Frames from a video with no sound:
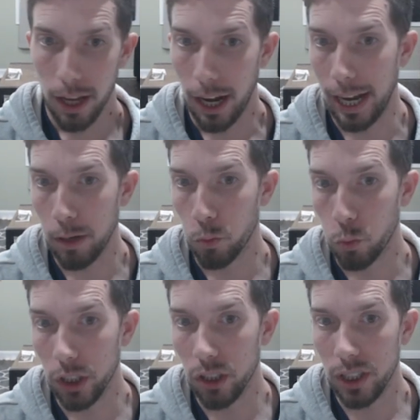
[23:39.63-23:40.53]
I
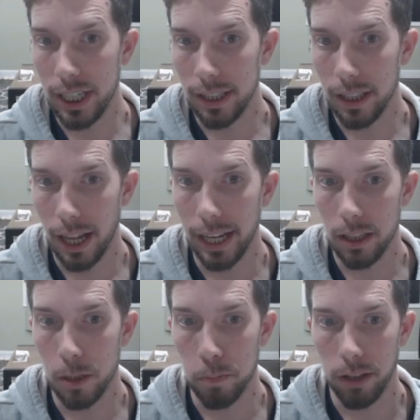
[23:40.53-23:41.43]
really like
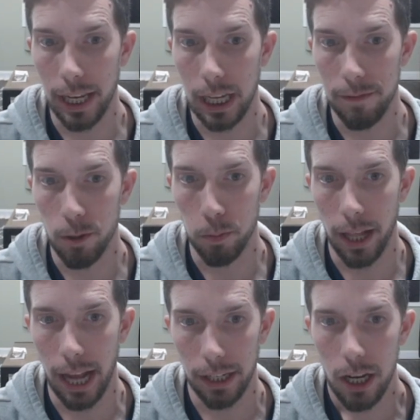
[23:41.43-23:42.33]
the plan for
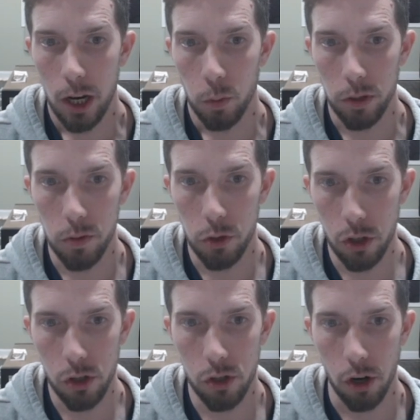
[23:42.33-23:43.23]
black where you
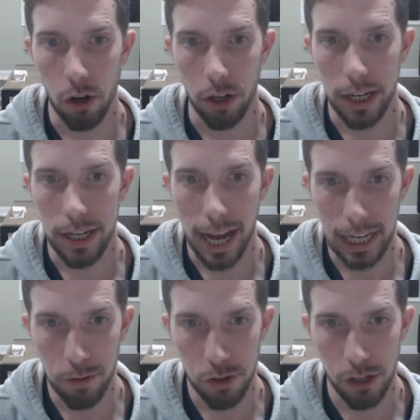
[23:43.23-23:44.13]
just start knight
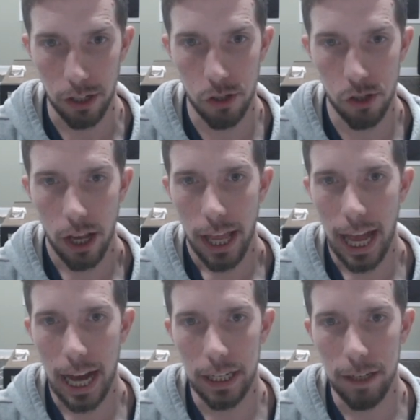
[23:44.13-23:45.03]
f6,
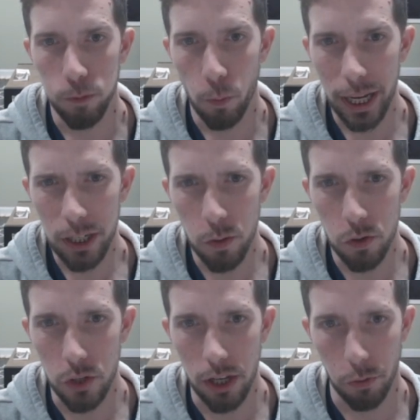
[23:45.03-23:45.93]
and if white goes
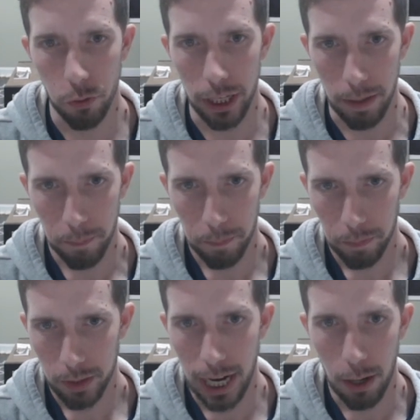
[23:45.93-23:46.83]
d3,
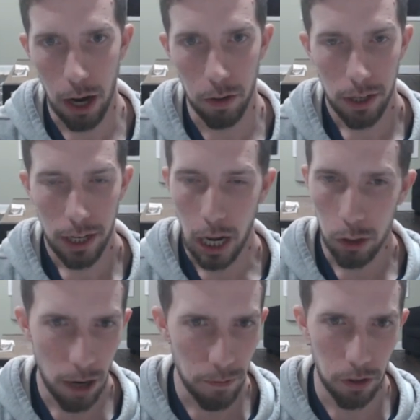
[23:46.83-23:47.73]
now I'll
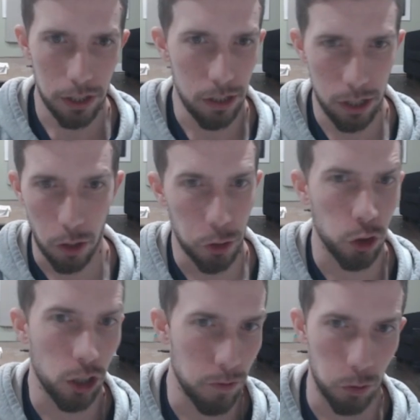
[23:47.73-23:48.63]
cover the
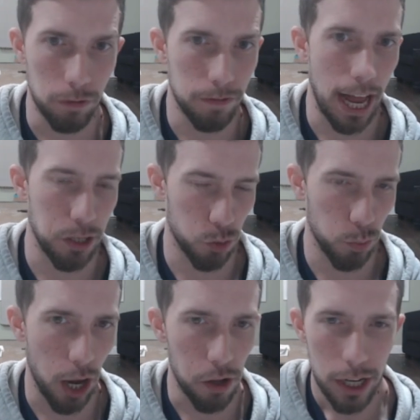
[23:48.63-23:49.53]
alternatives real fast as
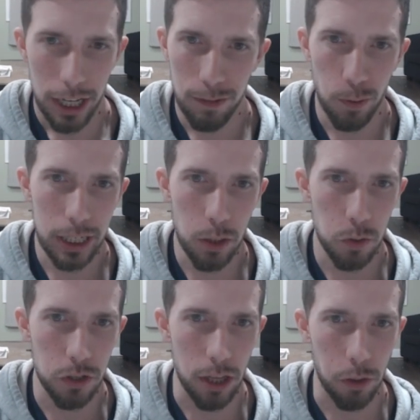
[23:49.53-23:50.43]
well. If white goes
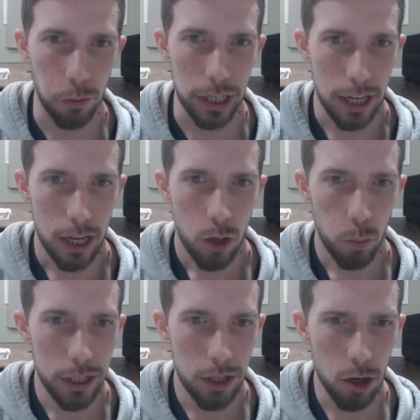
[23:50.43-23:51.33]
d3,
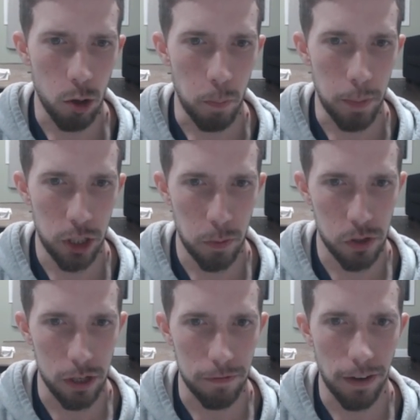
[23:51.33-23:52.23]
we go bishop
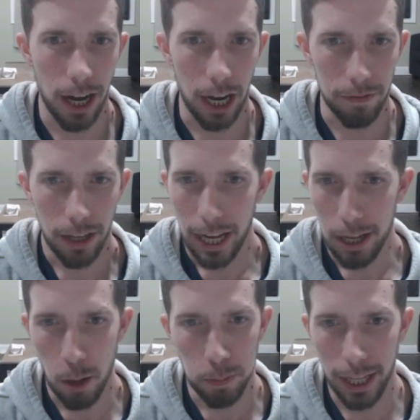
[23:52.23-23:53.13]
c5, and
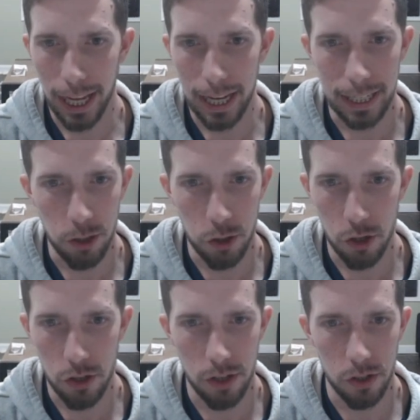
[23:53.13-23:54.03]
our plan is
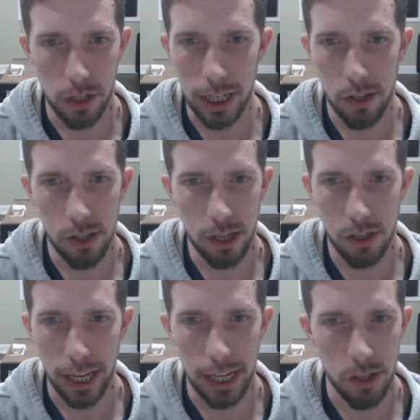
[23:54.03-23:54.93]
just this d6,
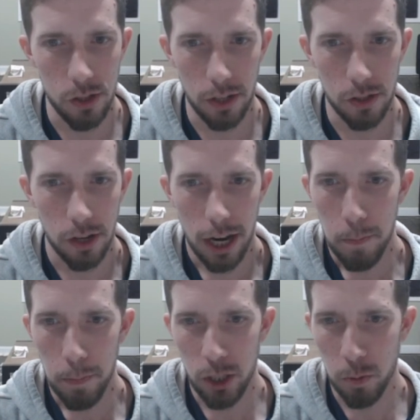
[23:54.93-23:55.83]
a6,
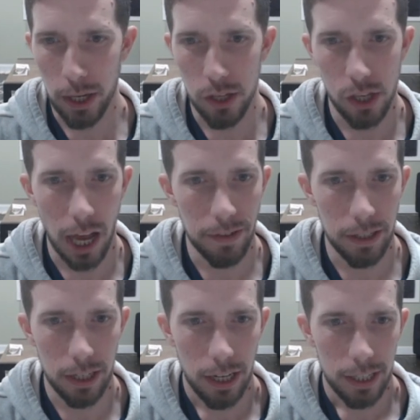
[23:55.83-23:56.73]
bishop
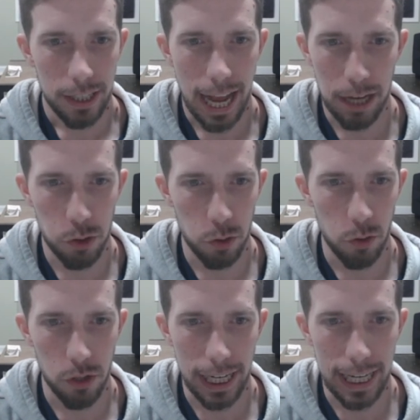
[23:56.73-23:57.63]
a7,
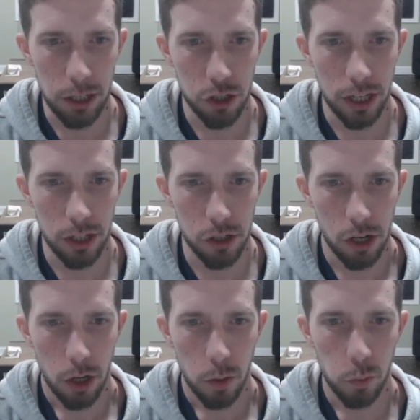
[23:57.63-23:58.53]
castles, h6,
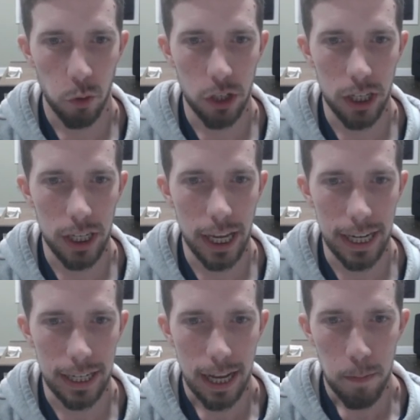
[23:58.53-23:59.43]
rook
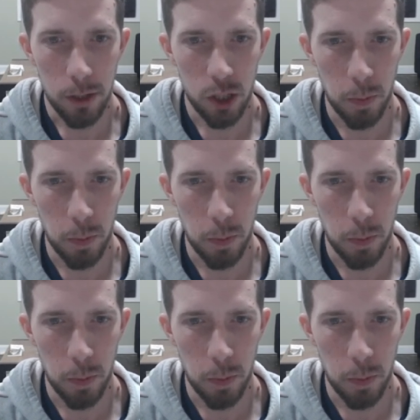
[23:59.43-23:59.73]
e8, bishop